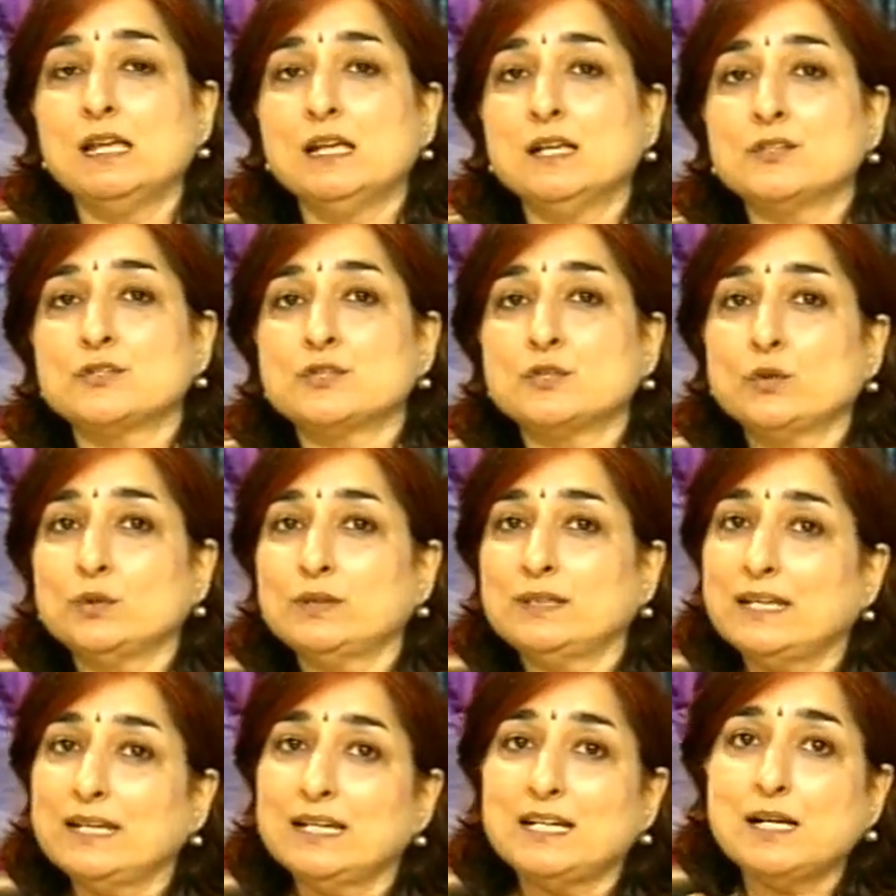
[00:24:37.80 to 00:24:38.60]

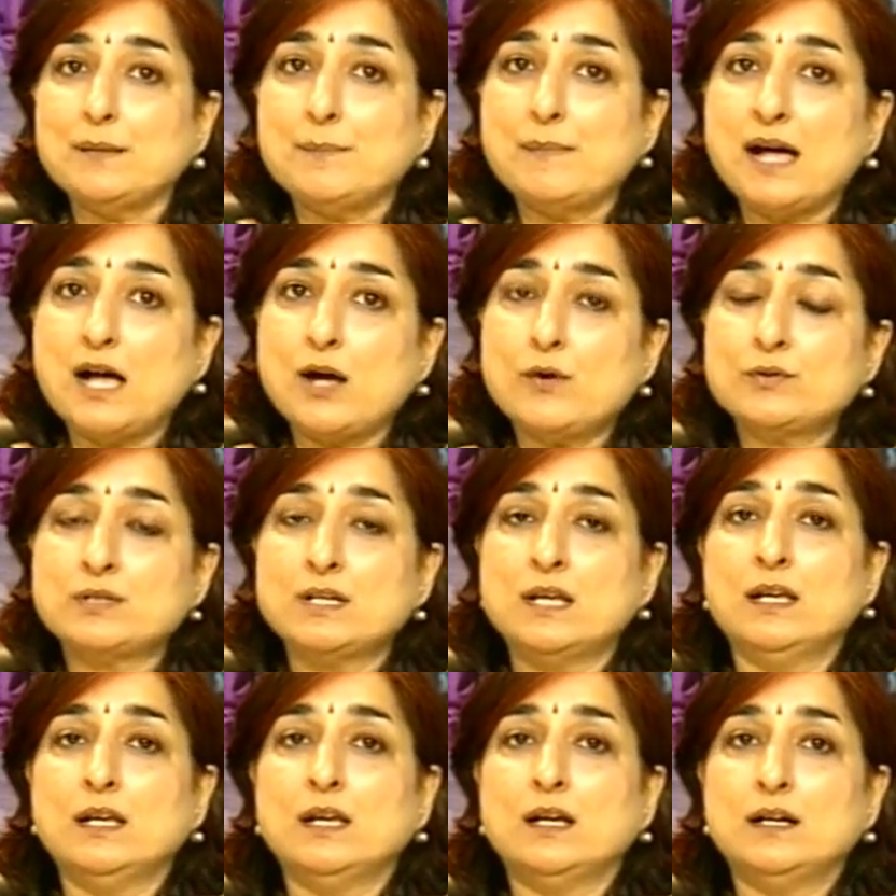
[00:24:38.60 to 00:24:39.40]
So think
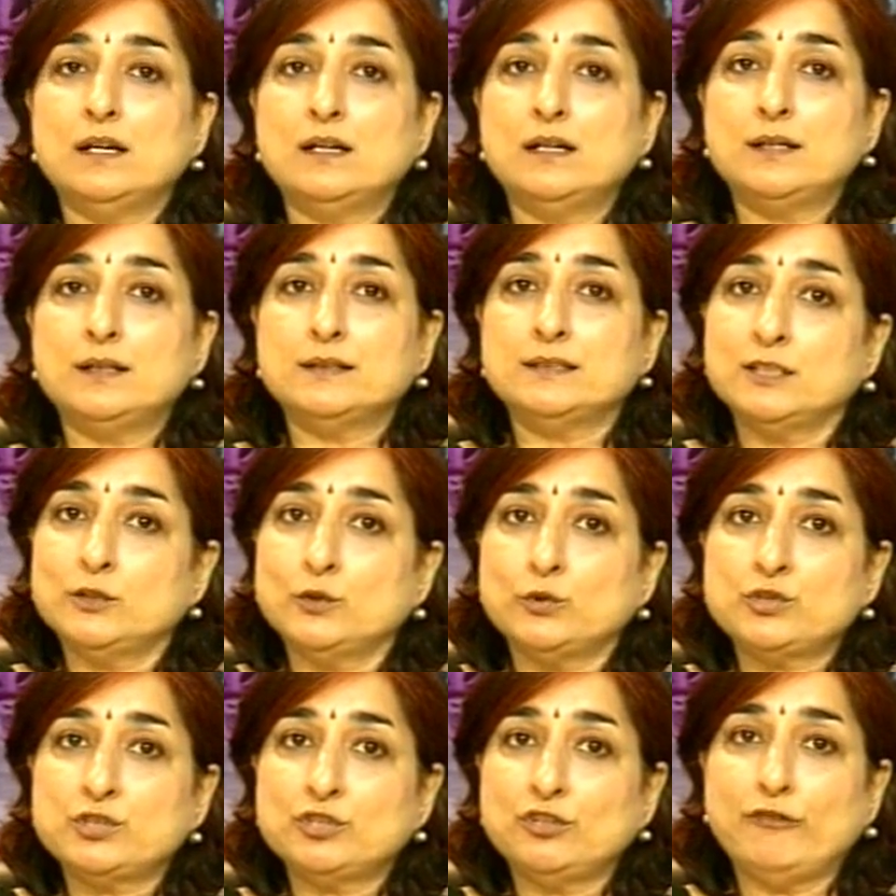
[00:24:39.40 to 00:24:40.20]
about the
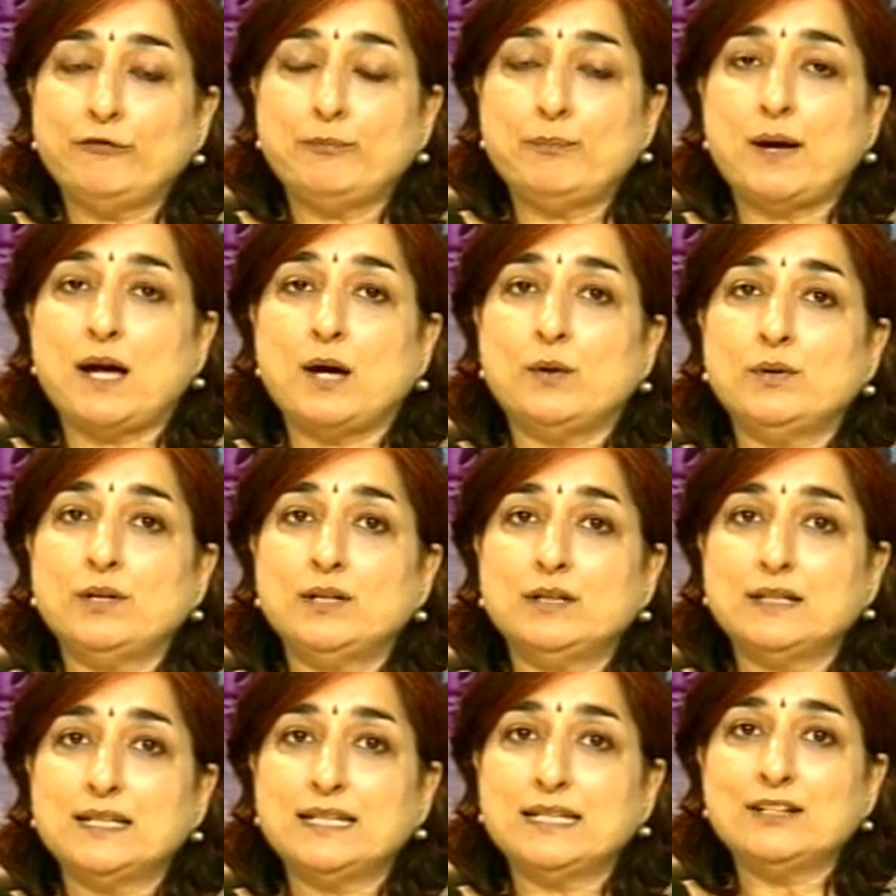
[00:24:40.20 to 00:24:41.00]
notion of
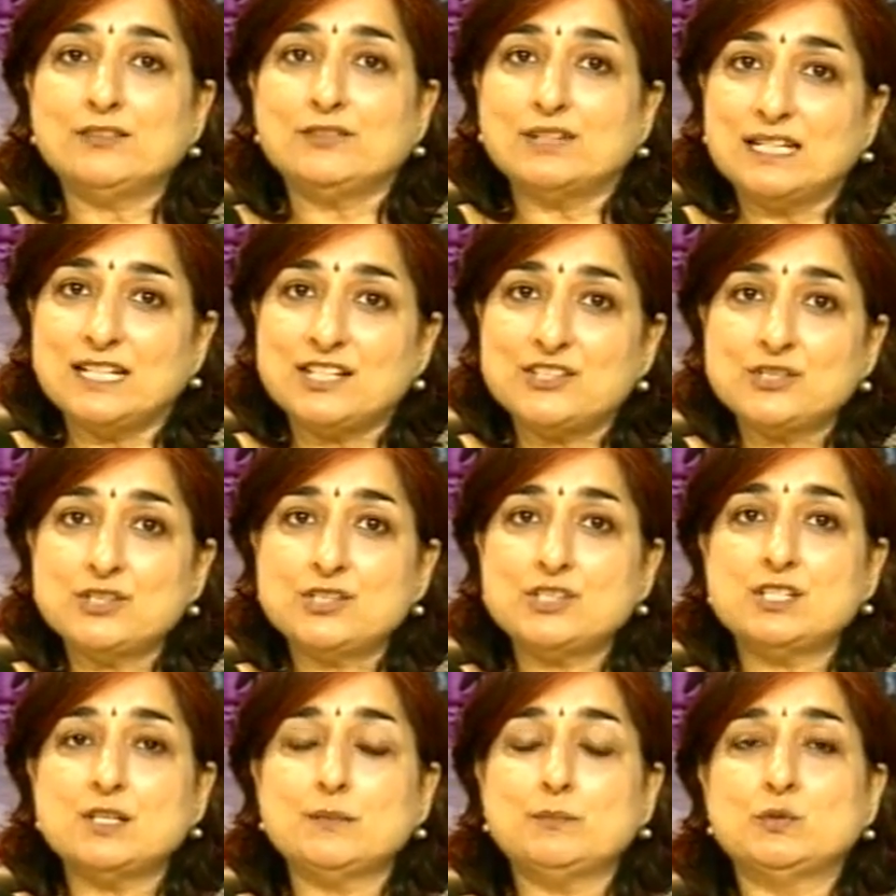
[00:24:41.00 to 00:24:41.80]
power in
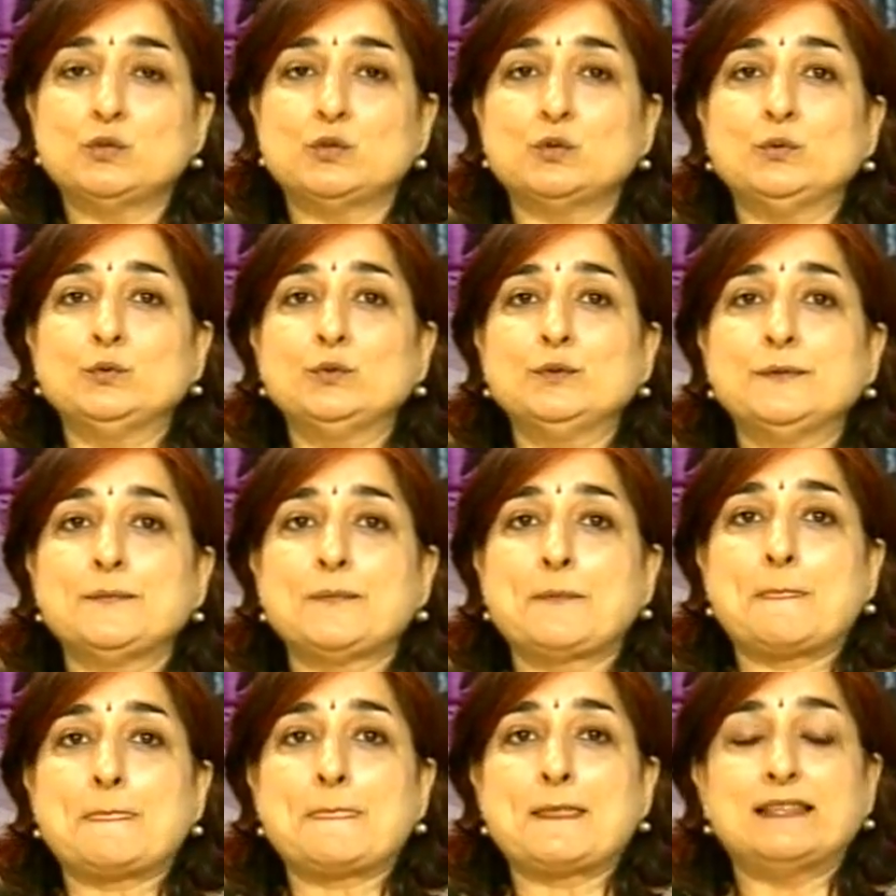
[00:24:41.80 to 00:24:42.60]
relationship
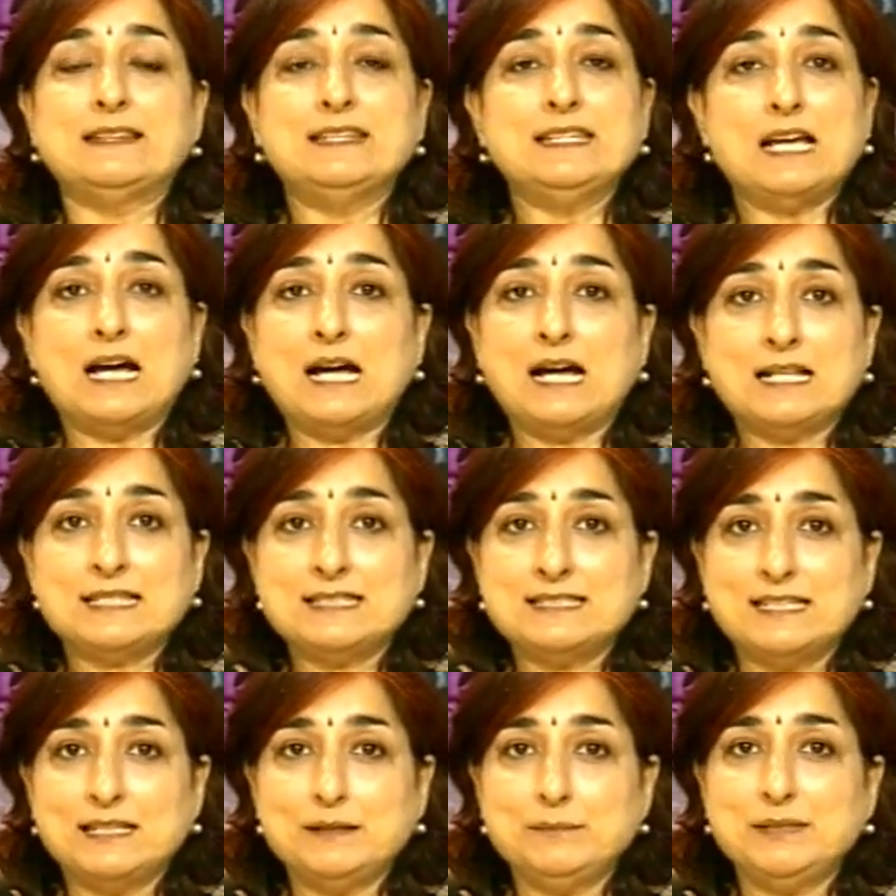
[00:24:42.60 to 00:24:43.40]
to the
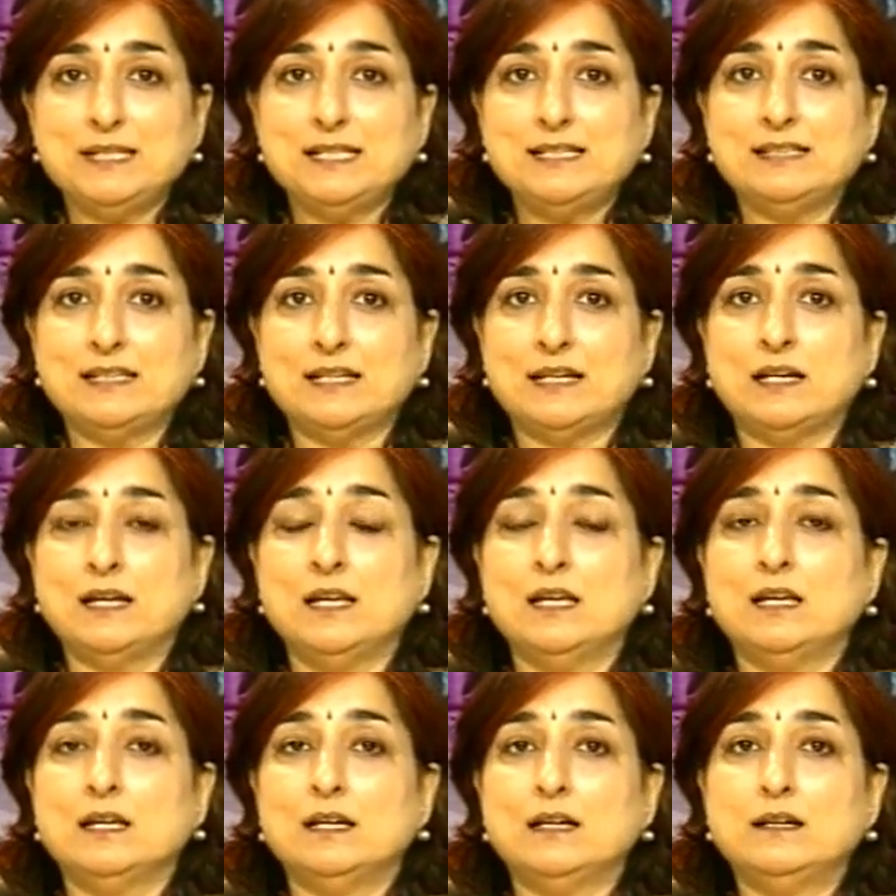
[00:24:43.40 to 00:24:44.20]
arts and media.